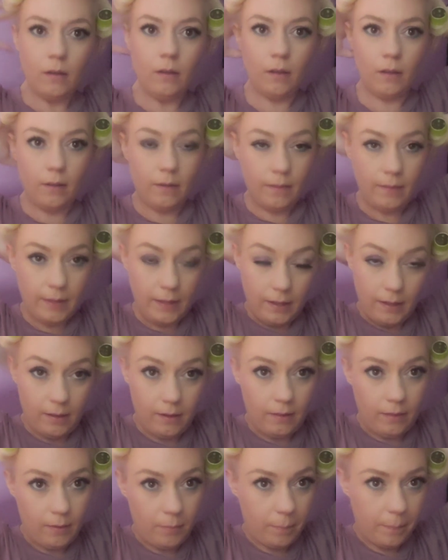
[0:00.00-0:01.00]
And
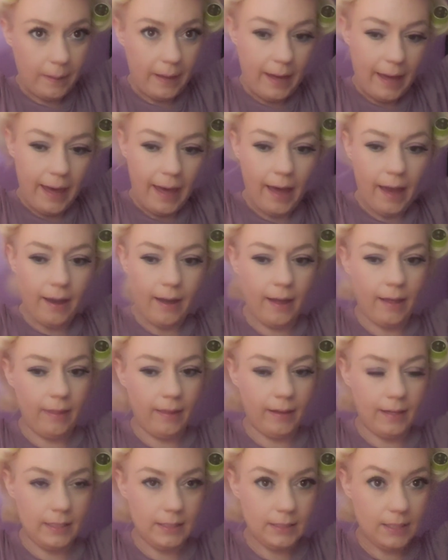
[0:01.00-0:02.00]
then the back,
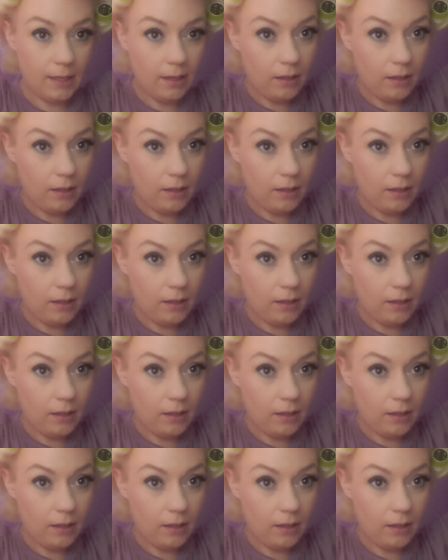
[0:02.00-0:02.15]
like I said,